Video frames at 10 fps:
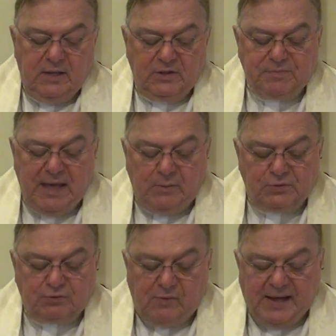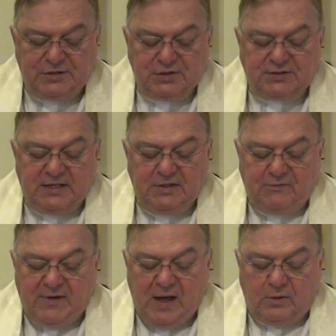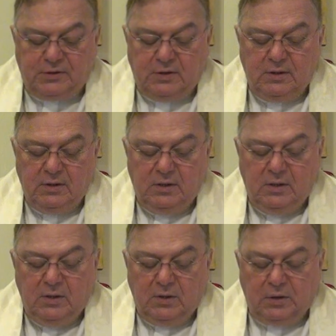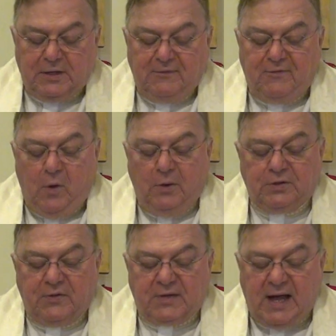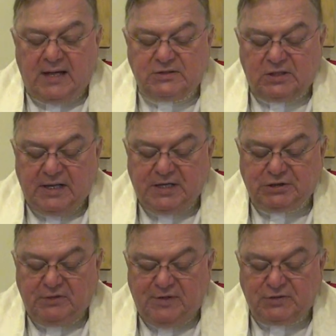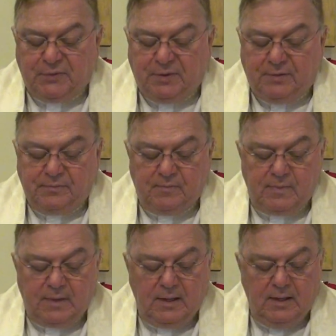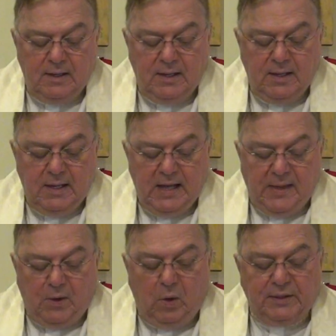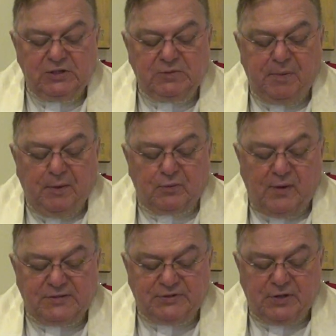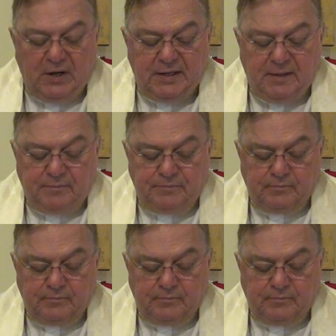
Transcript: This man was righteous and devout, looking forward to the consolation of Israel, and the Holy Spirit rested on him.